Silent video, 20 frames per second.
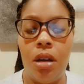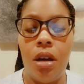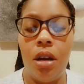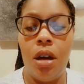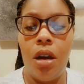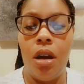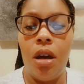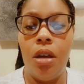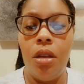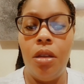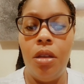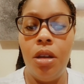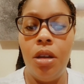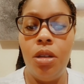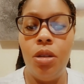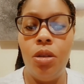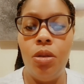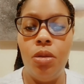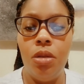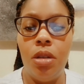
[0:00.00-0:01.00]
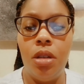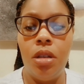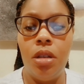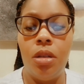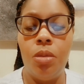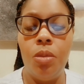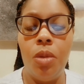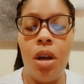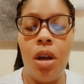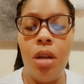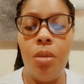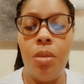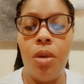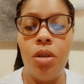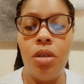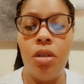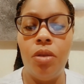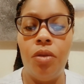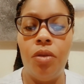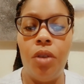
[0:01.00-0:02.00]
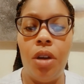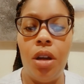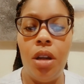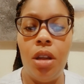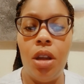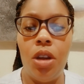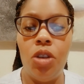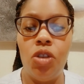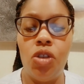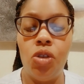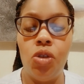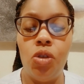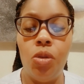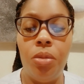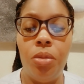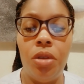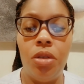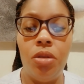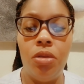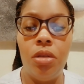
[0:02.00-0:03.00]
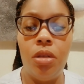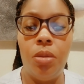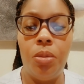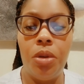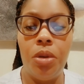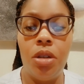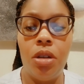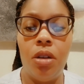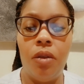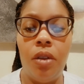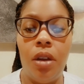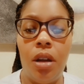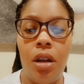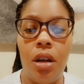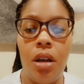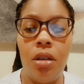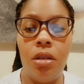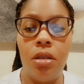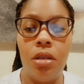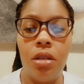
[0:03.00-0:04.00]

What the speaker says: This uses small amounts of radiation to produce the picture of the lungs.